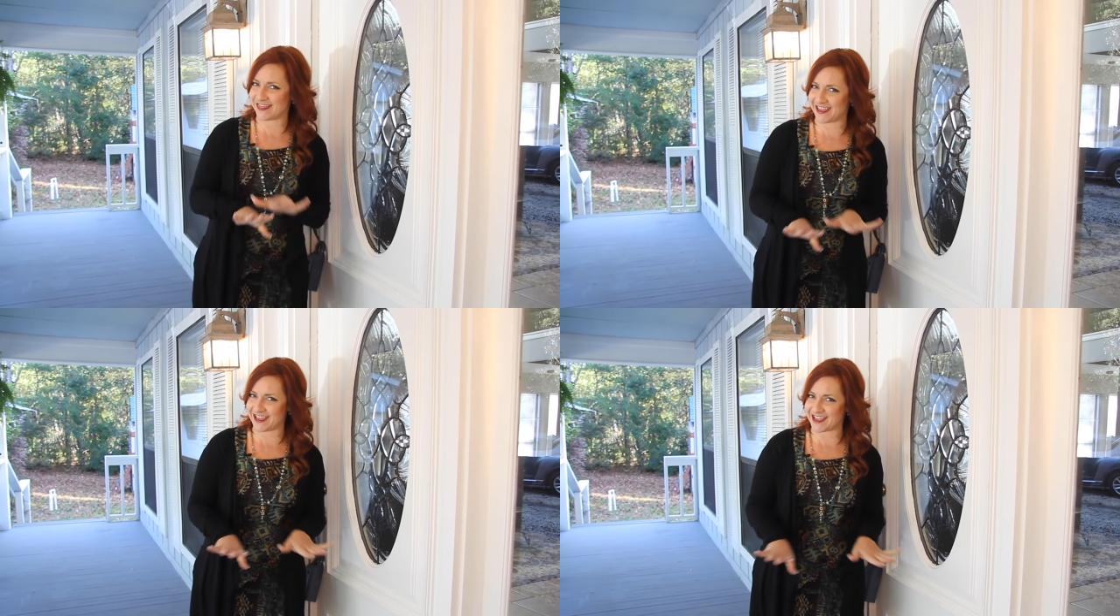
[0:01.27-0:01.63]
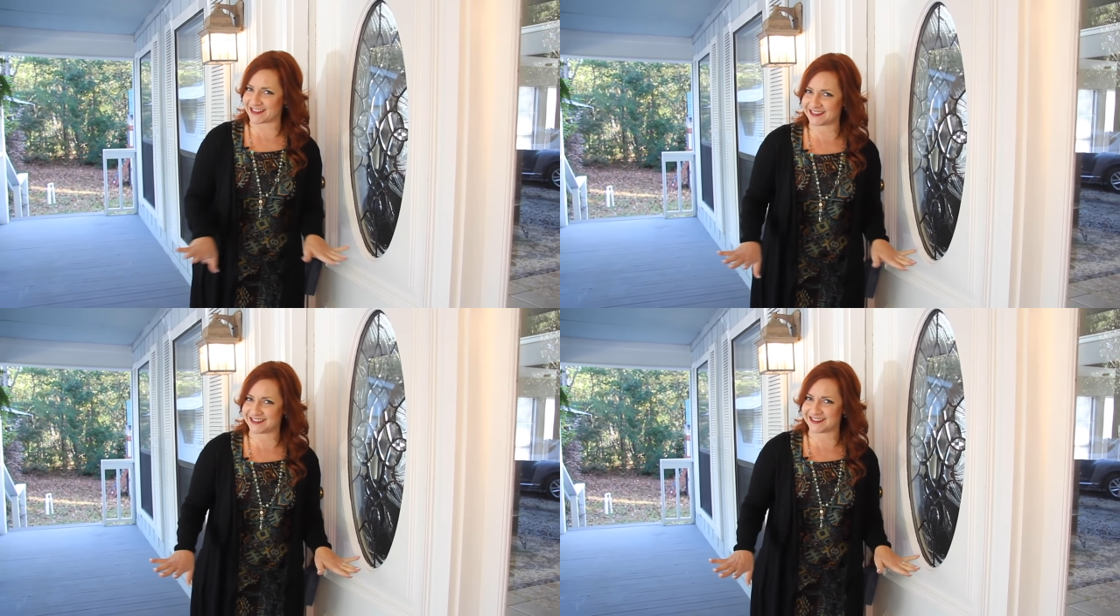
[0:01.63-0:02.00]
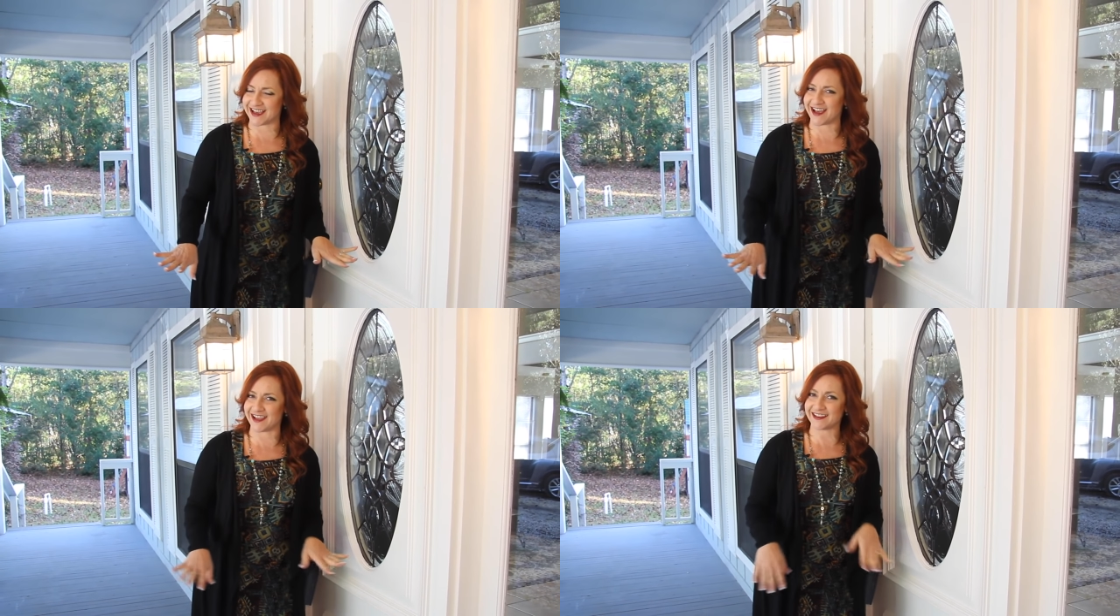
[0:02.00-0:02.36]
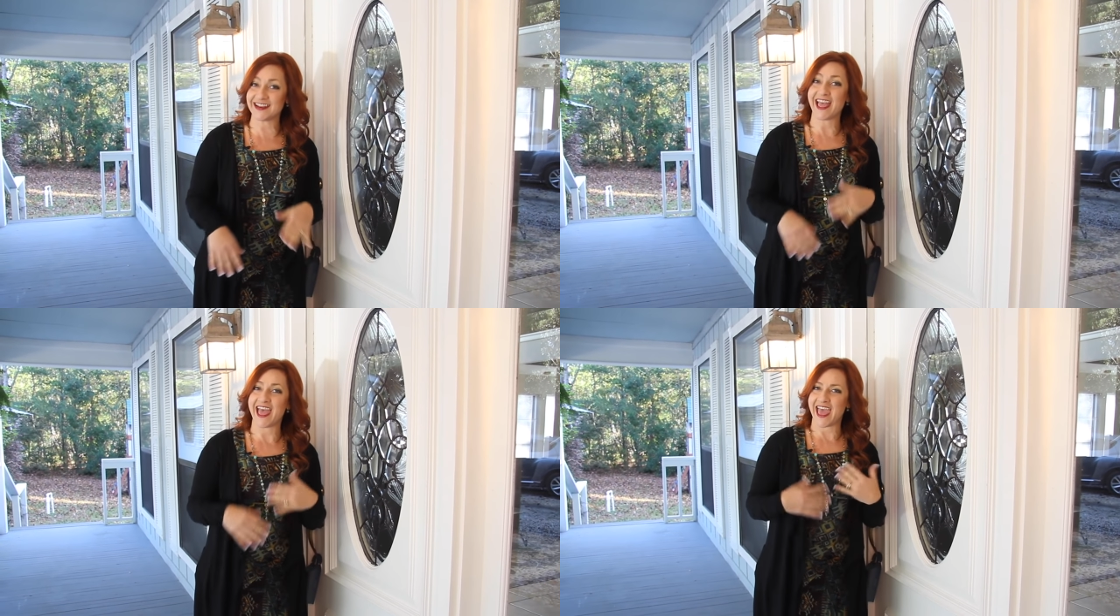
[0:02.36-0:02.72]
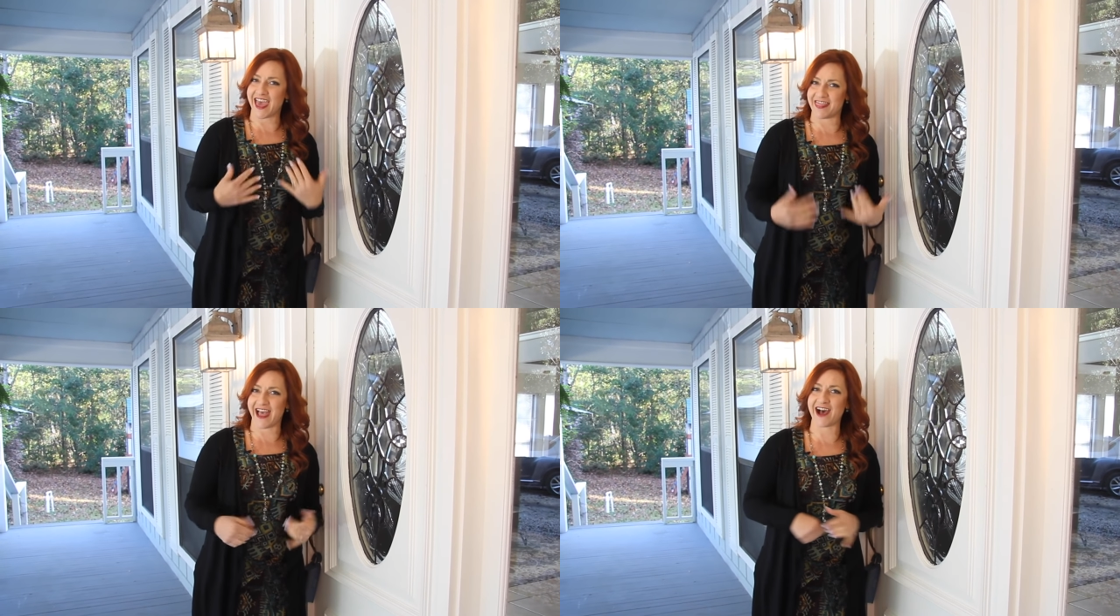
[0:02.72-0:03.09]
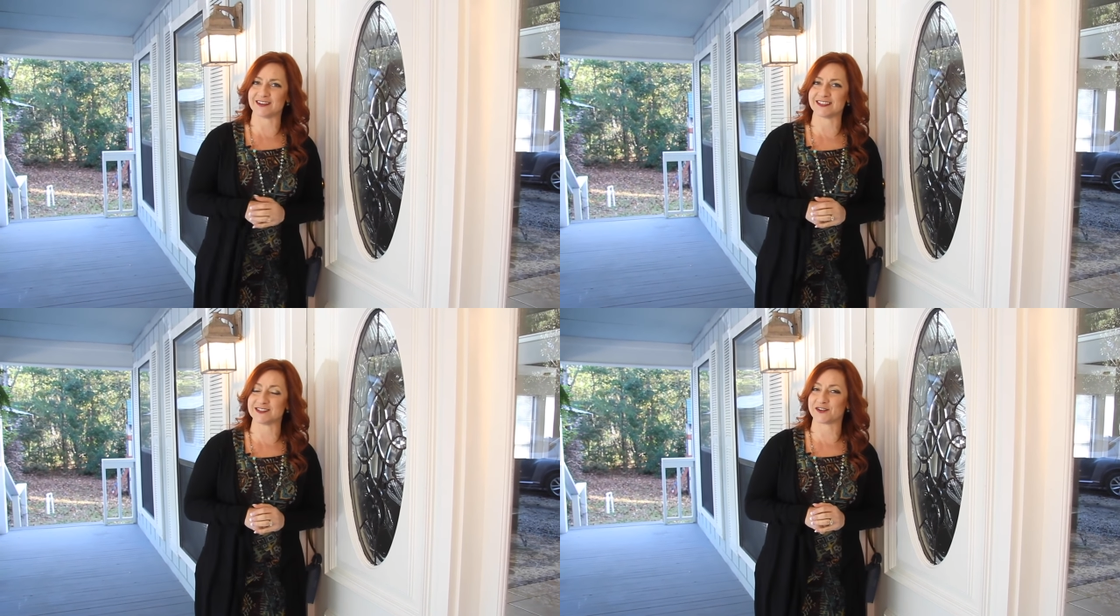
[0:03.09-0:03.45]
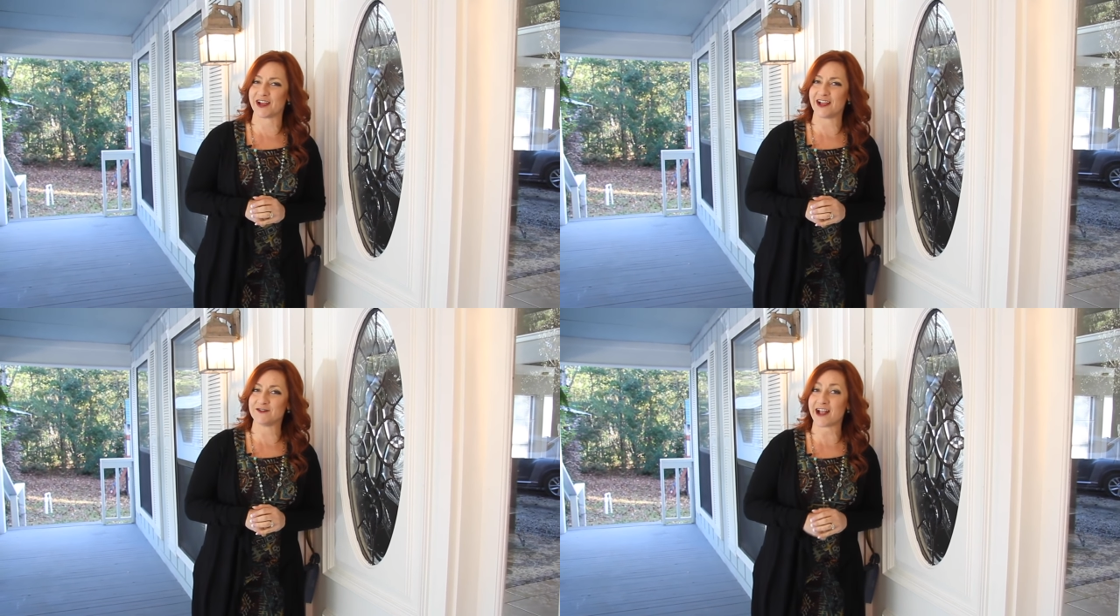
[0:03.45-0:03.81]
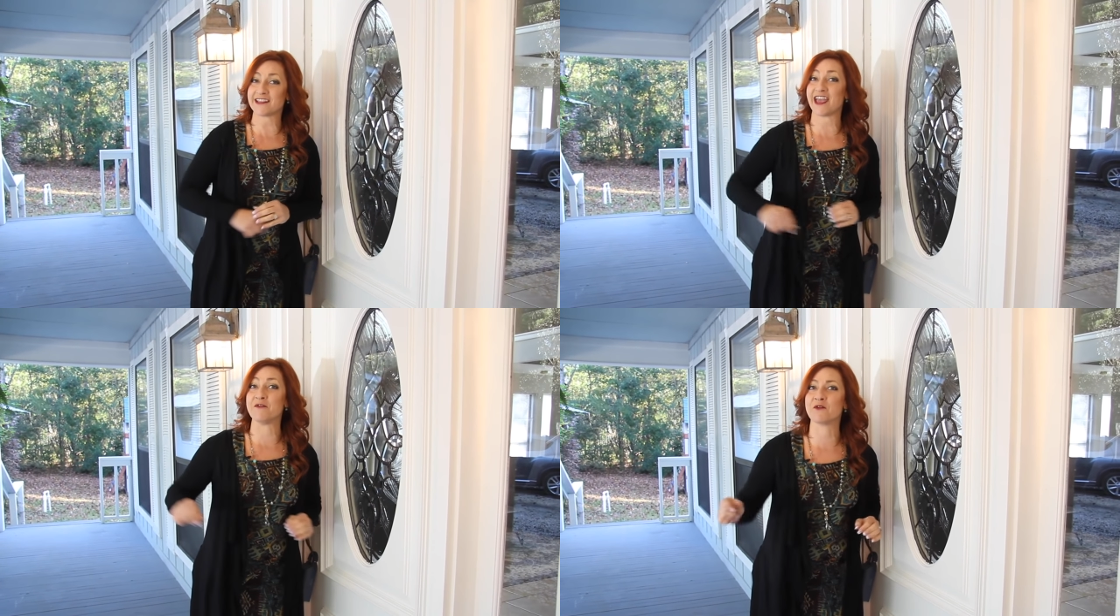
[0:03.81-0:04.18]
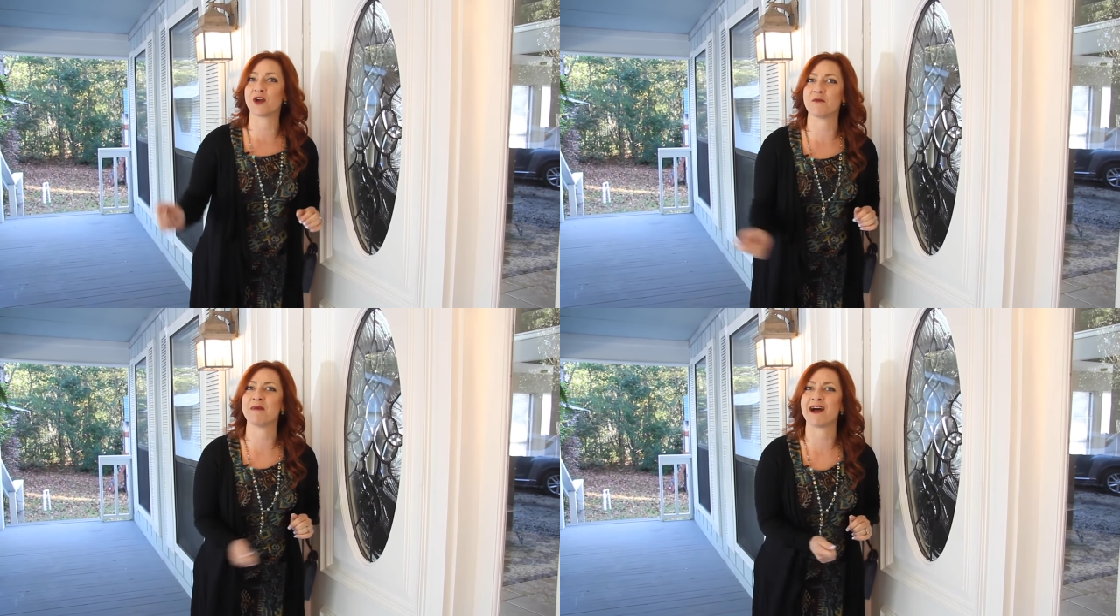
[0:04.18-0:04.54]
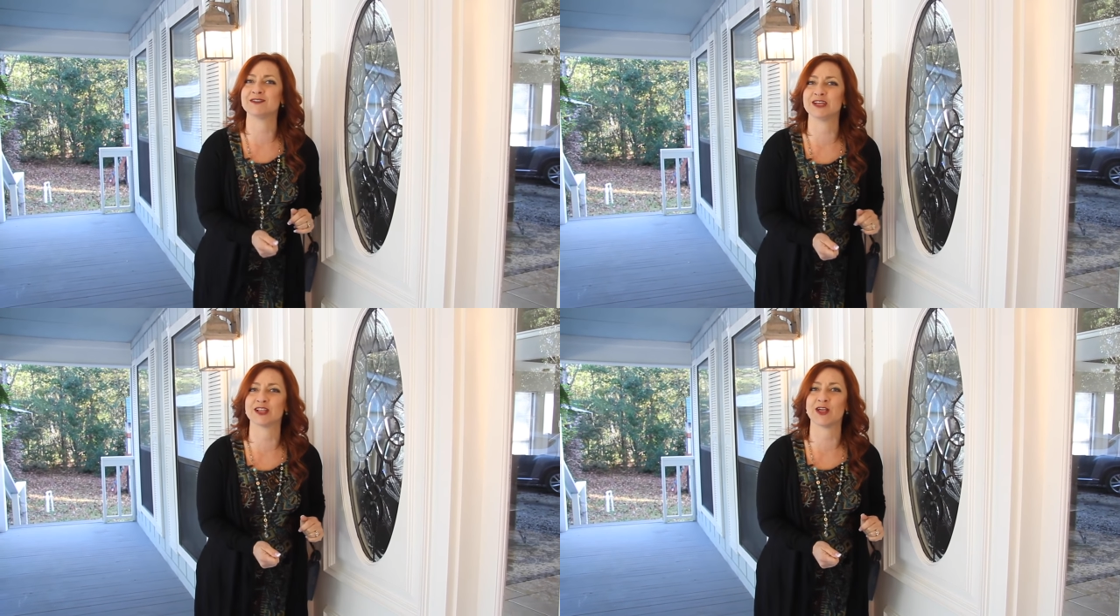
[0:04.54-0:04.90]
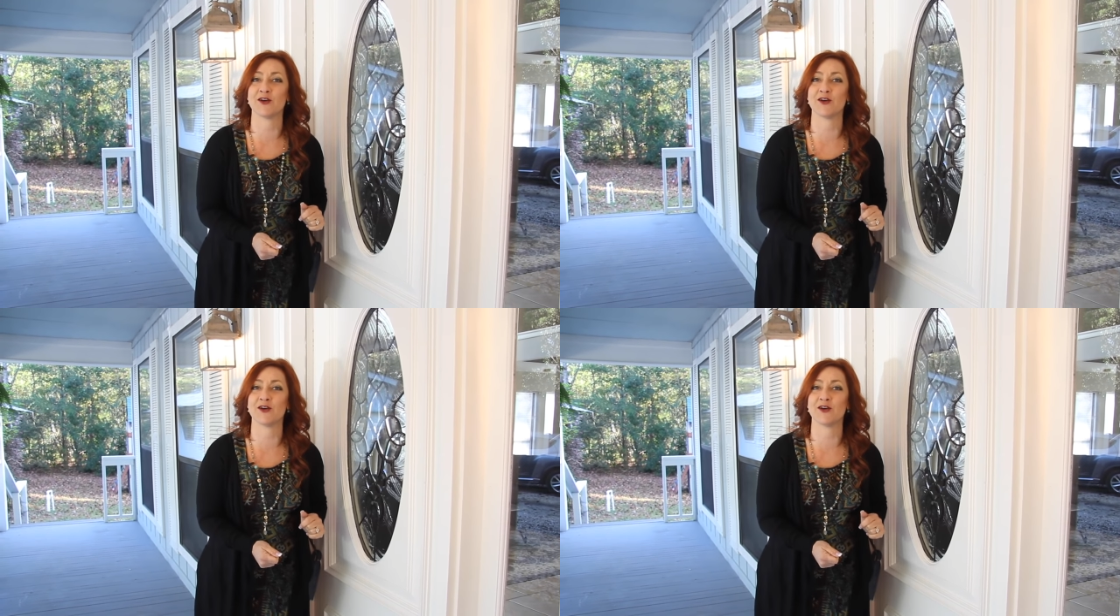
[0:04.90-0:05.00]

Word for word: Everything is done and the house is under contract and we're about to